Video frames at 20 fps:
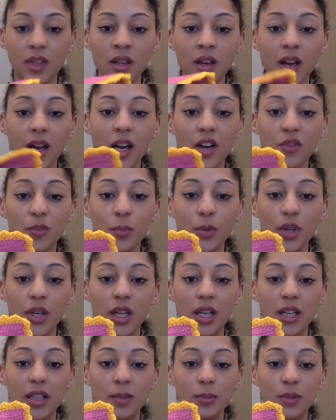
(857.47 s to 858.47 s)
I have put
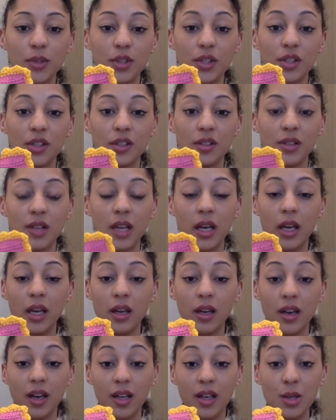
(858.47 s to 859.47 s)
a yellow button on
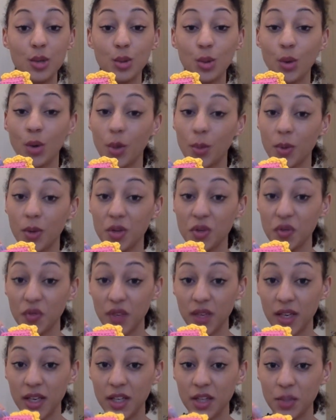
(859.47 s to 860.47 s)
there and it's almost
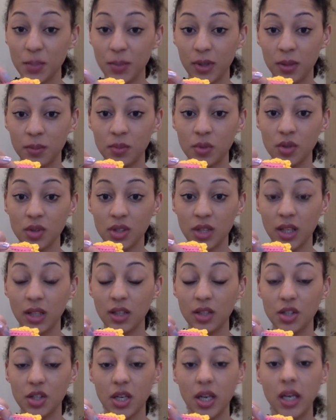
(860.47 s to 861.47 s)
finished, but I'm just going
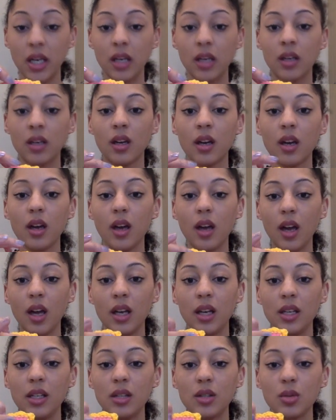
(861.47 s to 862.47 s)
to chain
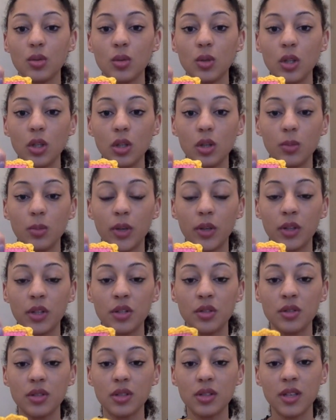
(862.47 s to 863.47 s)
a little loop on the
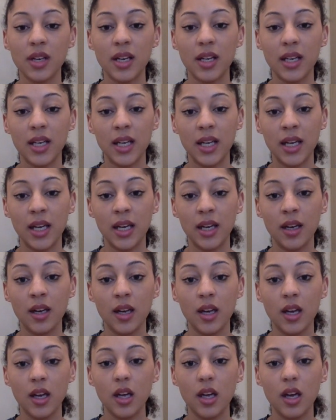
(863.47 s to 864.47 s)
underside here
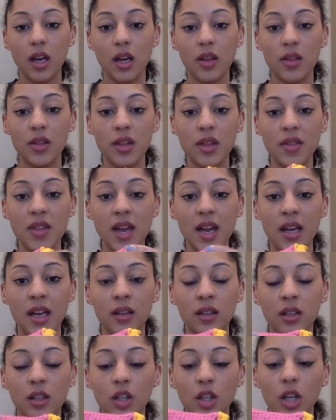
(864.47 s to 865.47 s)
that
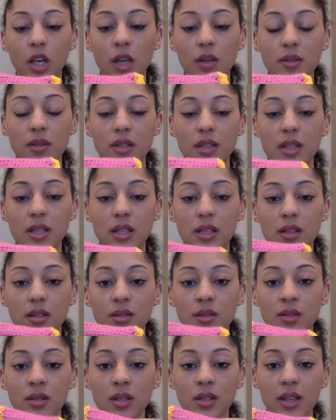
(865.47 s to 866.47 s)
then closes
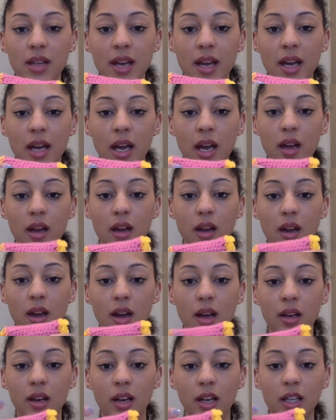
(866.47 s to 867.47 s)
under there
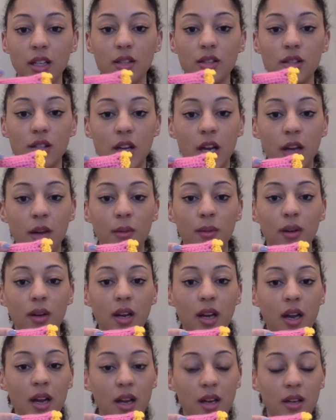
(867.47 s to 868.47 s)
like so,
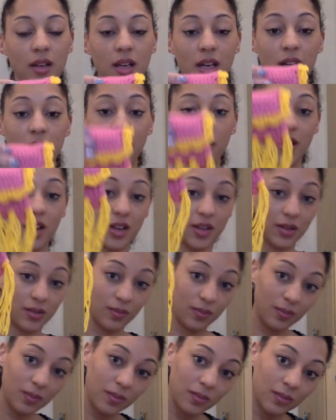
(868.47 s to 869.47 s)
and then I
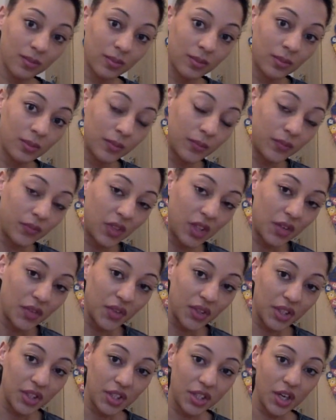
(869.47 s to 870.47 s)

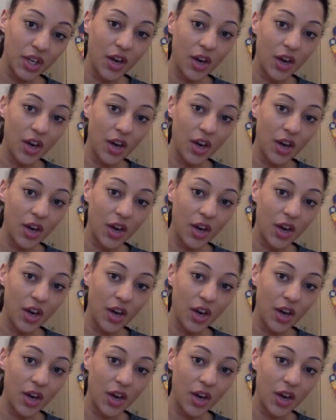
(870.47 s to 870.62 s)
finished it